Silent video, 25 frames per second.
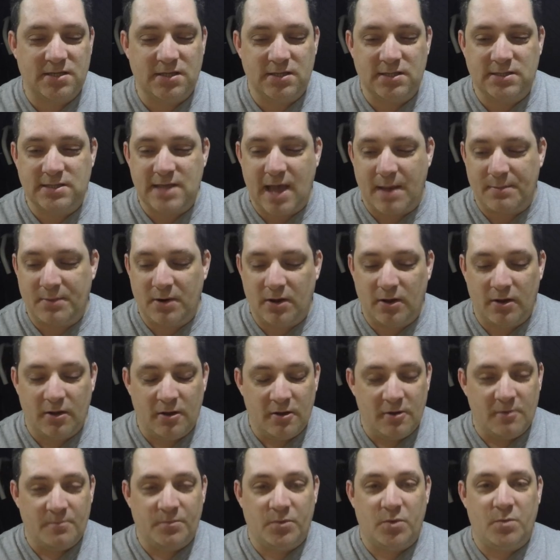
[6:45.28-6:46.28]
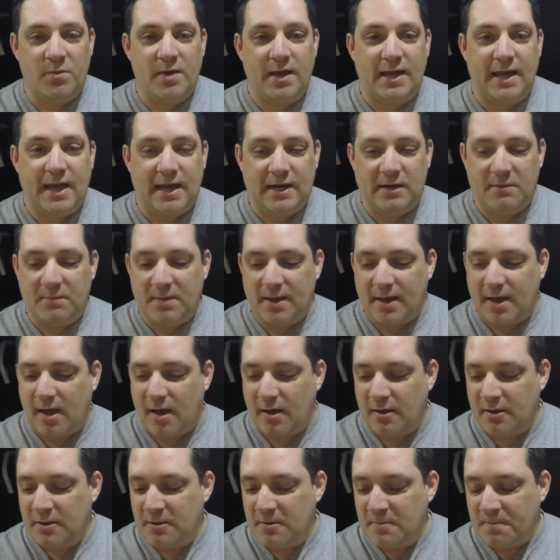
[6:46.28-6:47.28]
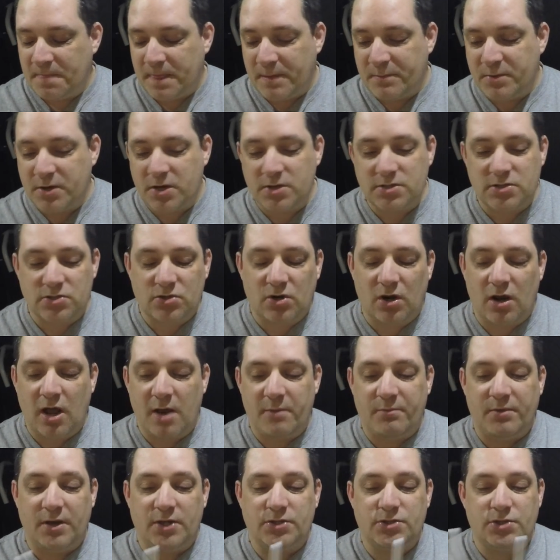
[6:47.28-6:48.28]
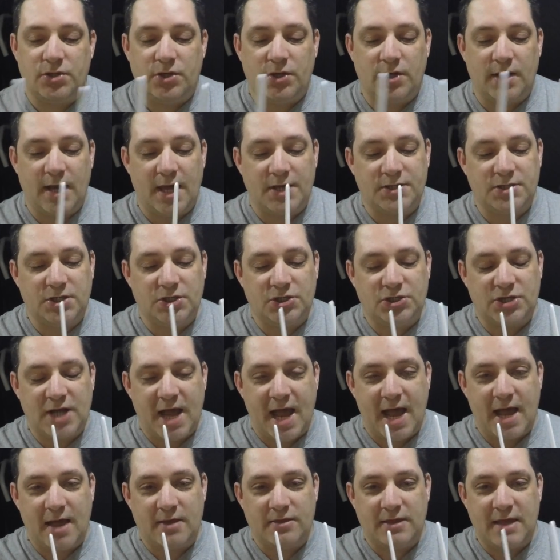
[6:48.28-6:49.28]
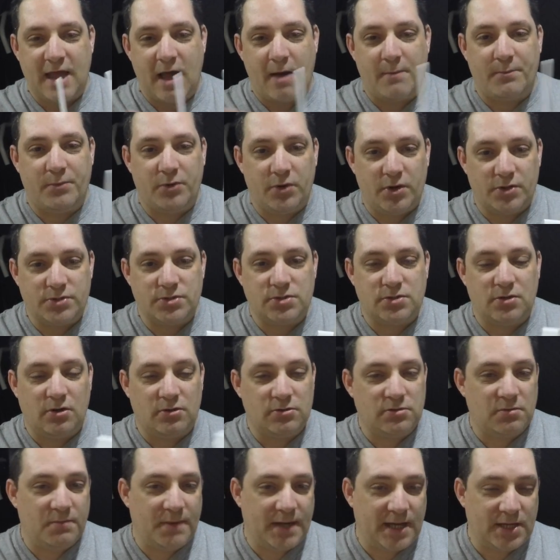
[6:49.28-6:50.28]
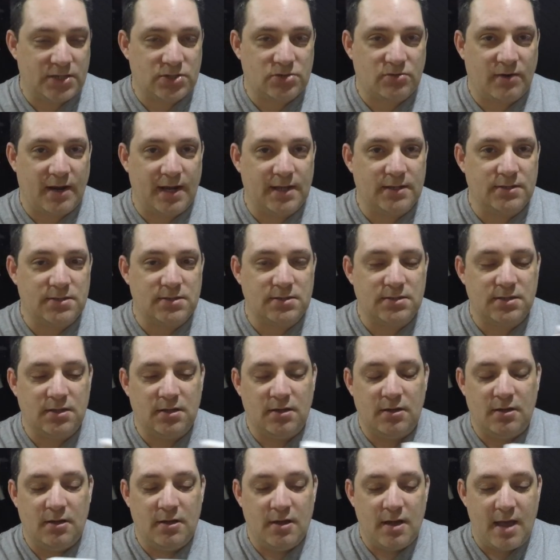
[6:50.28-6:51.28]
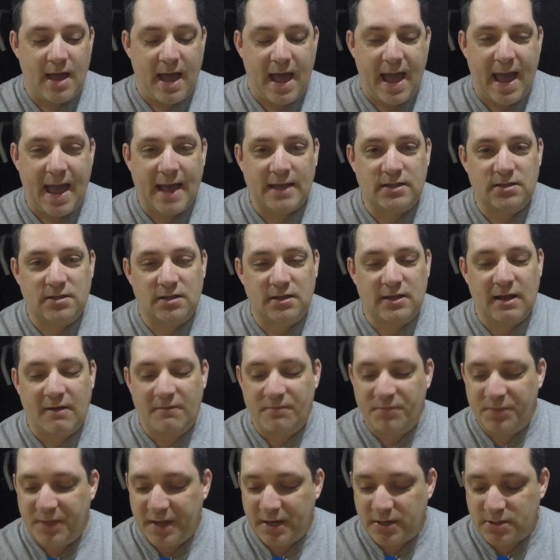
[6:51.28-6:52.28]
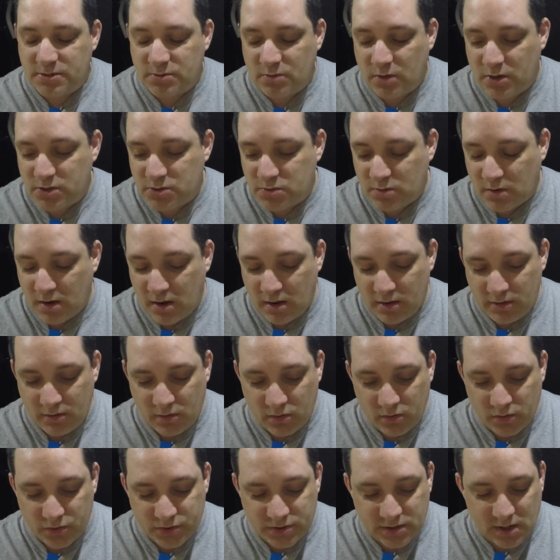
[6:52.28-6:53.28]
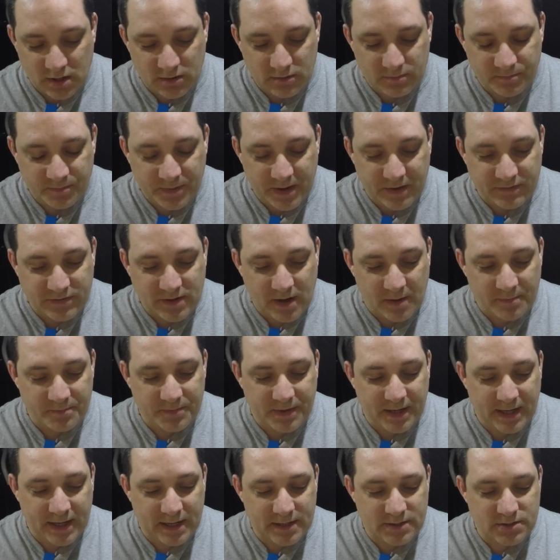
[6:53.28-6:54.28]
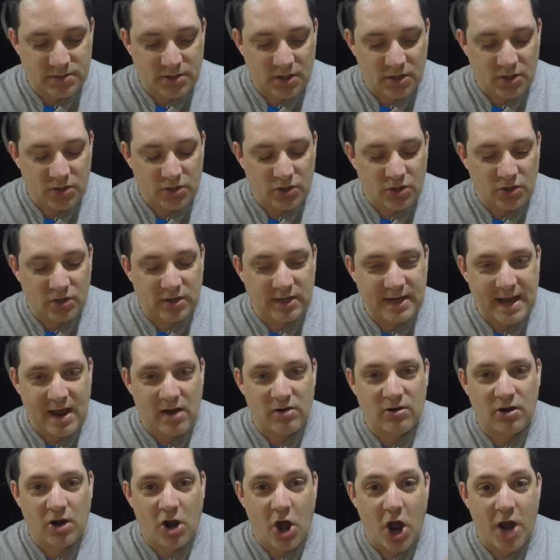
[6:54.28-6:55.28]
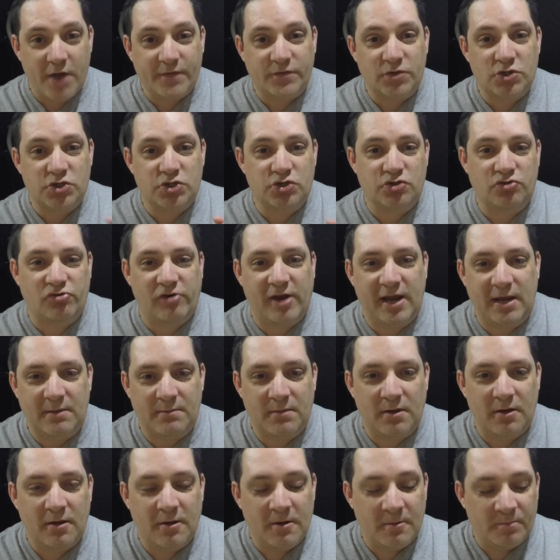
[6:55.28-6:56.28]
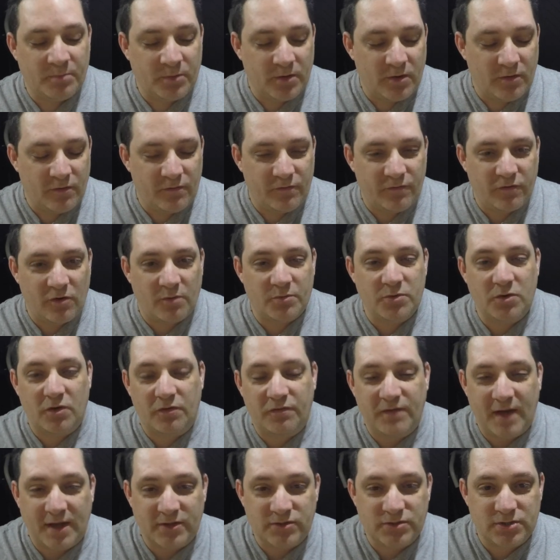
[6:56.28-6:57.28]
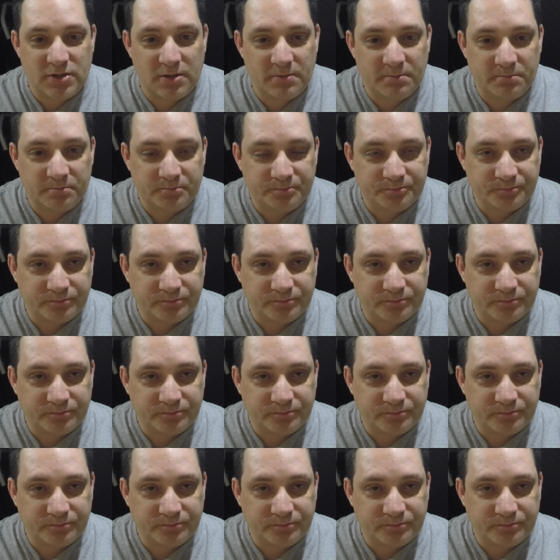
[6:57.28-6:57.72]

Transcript: tablet or make it any bigger. And because it's got Lightbridge, you can actually share the output onto bigger screens. And the other thing as also they've done is you can now live stream from your Phantom